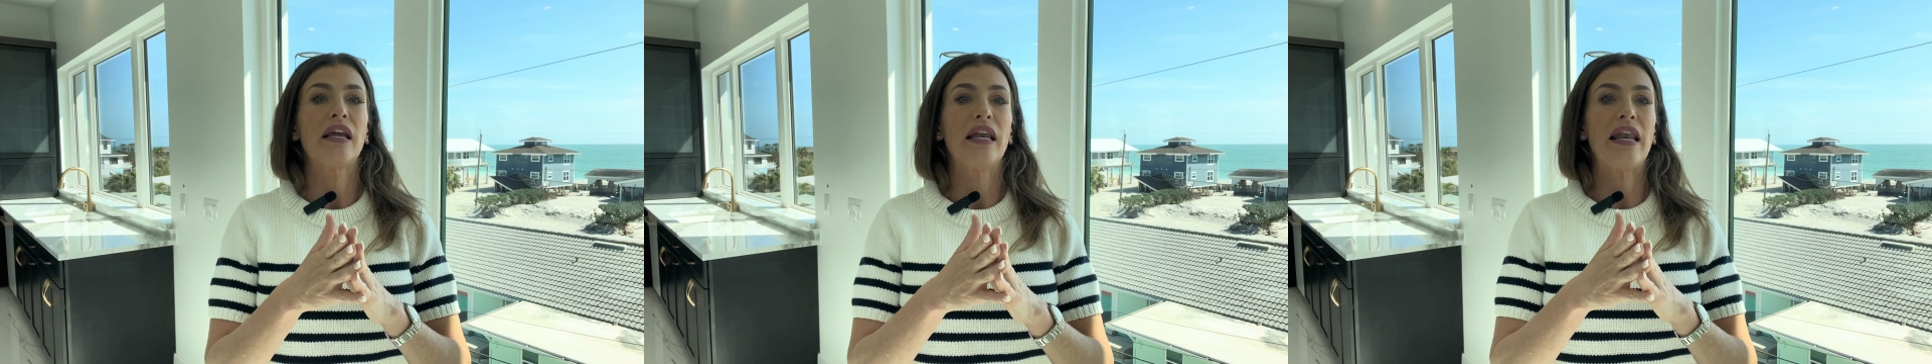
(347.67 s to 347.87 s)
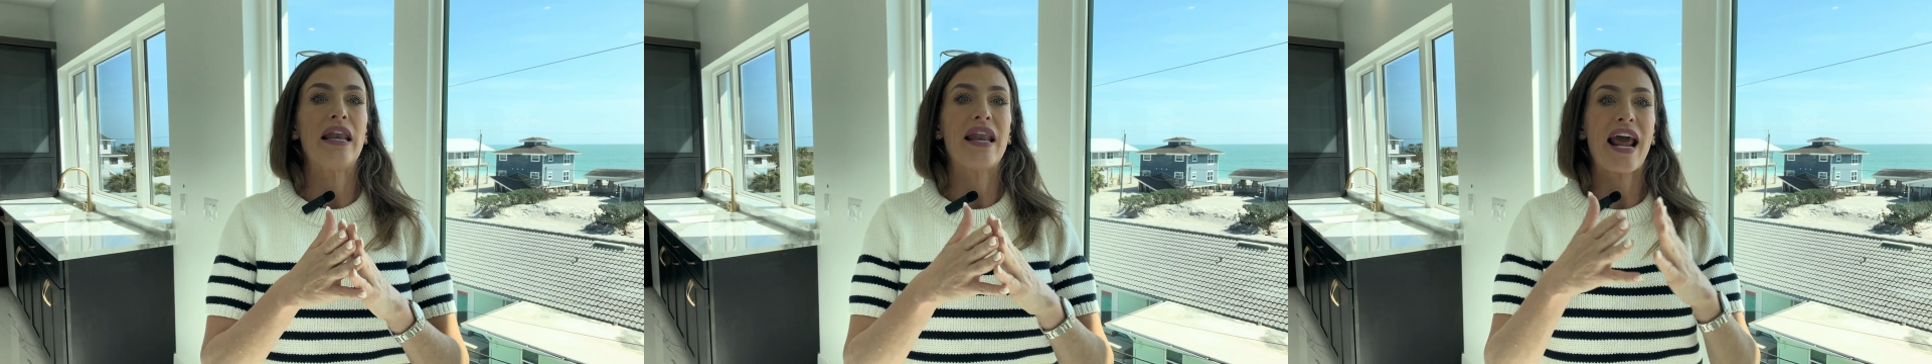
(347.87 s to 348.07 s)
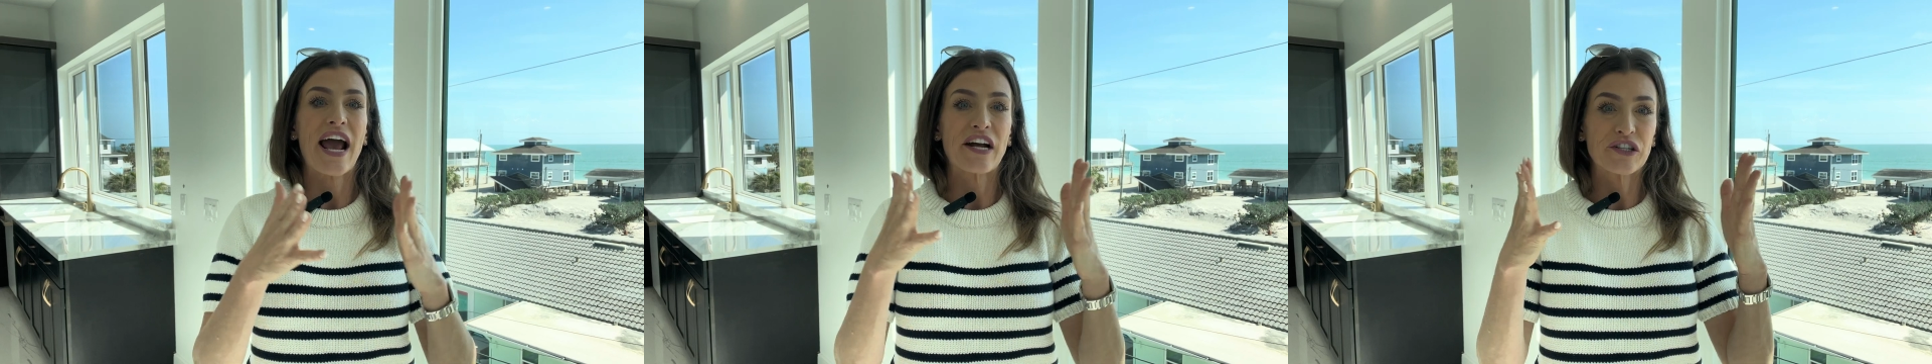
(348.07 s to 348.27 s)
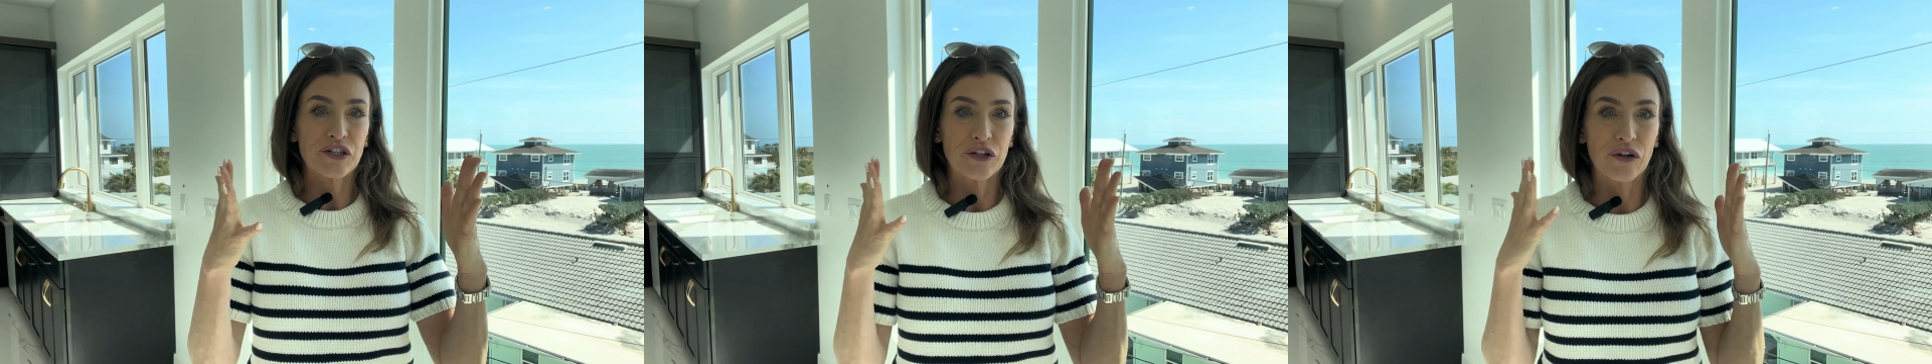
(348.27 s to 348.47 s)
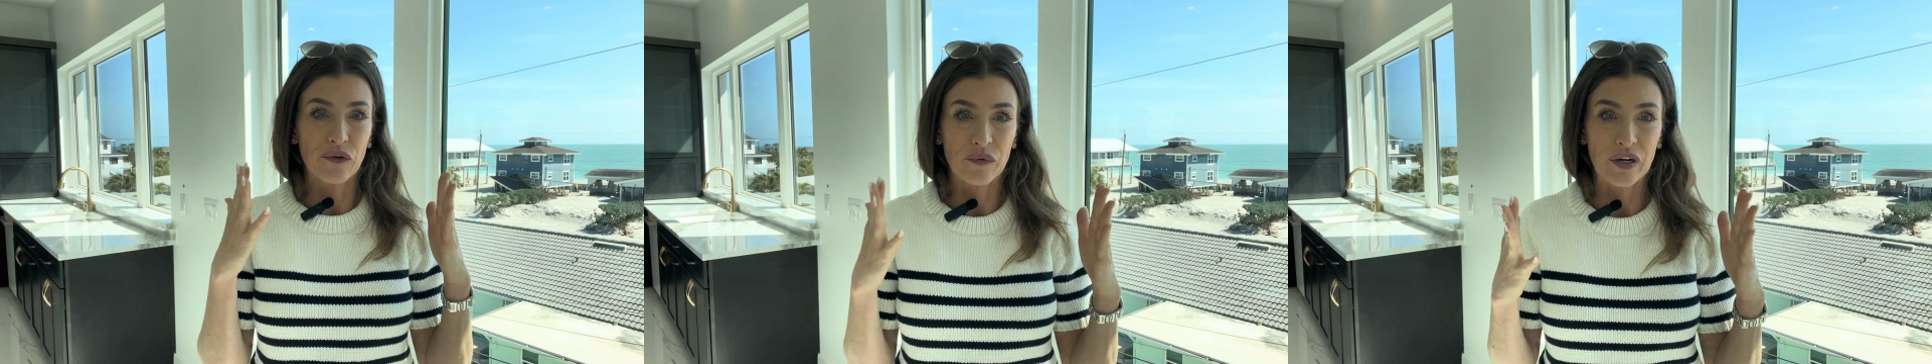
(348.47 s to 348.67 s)

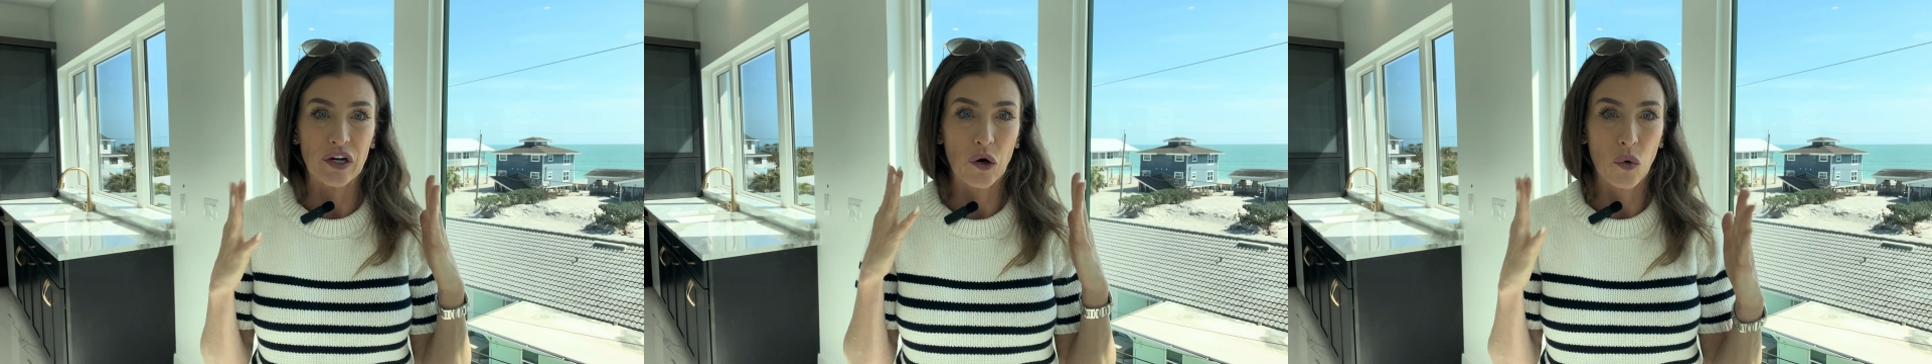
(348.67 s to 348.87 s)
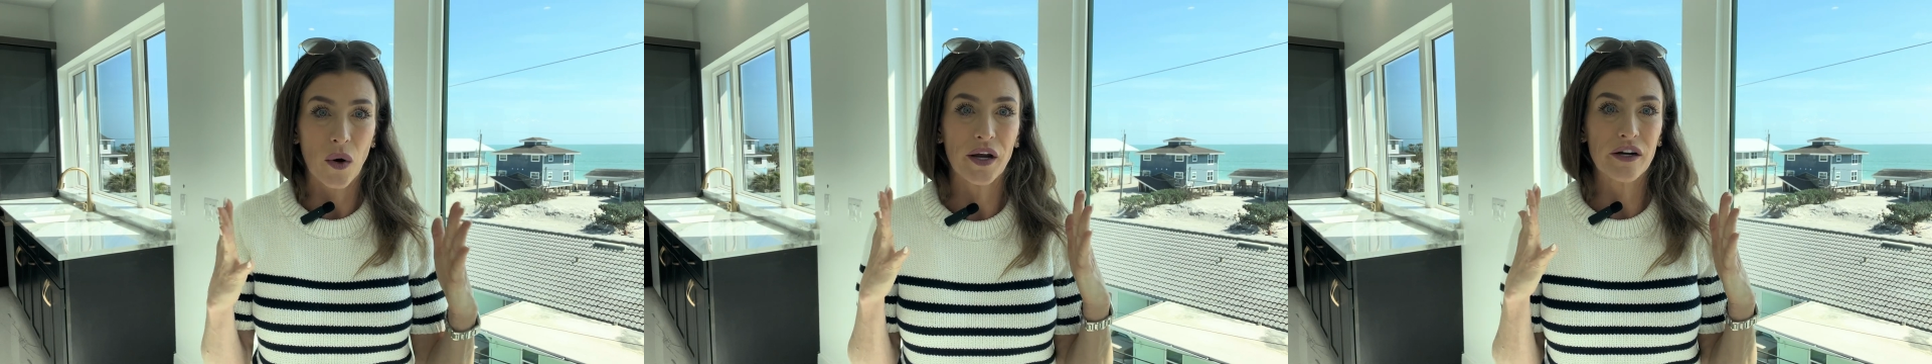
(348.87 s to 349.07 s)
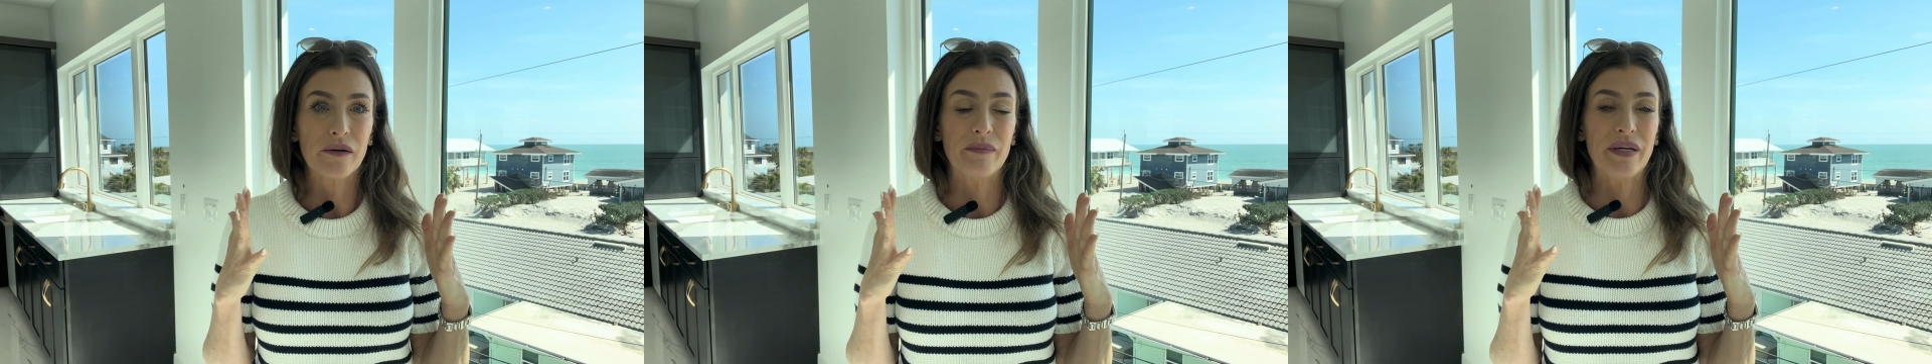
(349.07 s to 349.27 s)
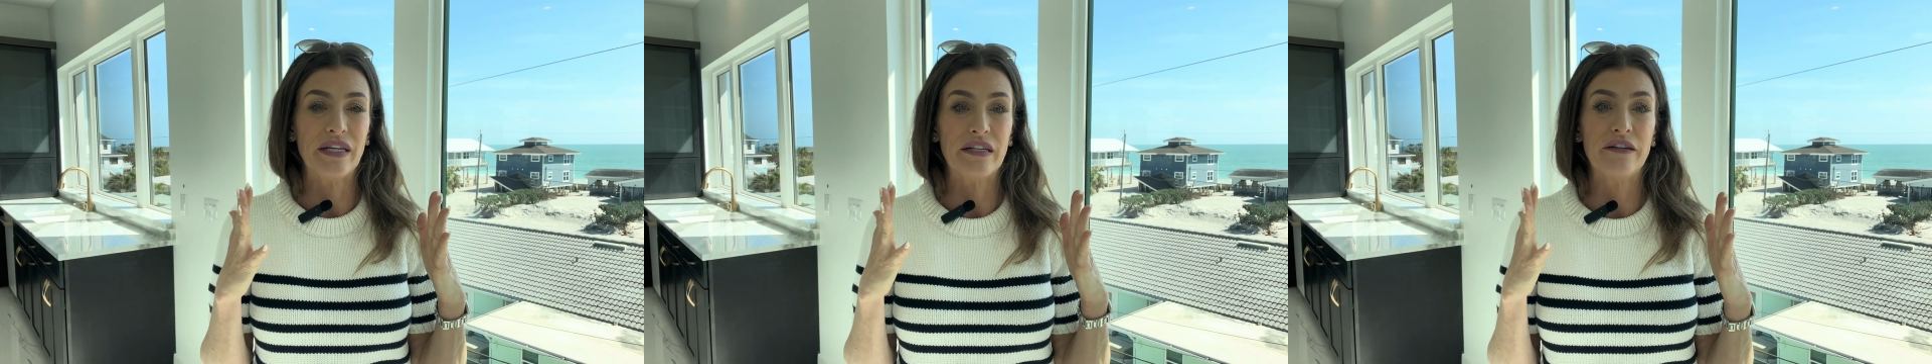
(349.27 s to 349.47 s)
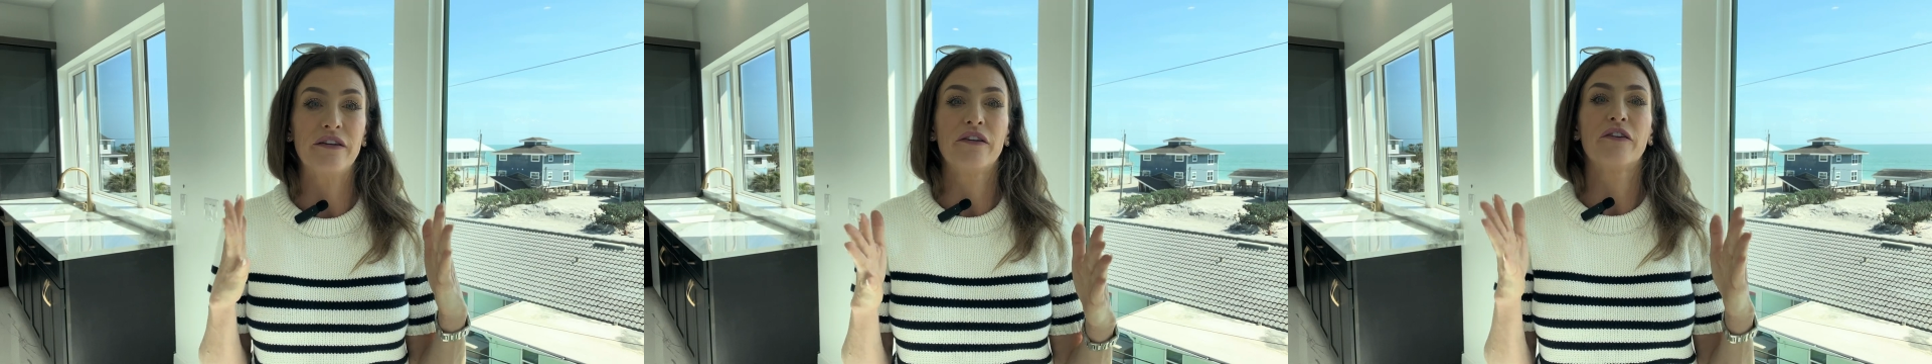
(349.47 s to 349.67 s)
national
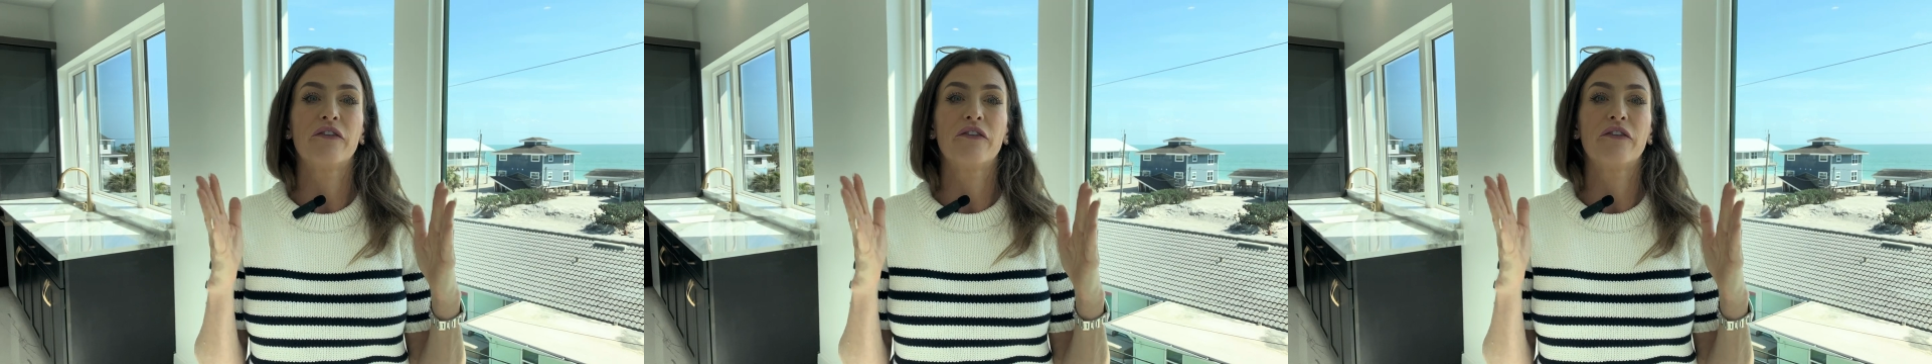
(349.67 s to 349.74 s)
requirement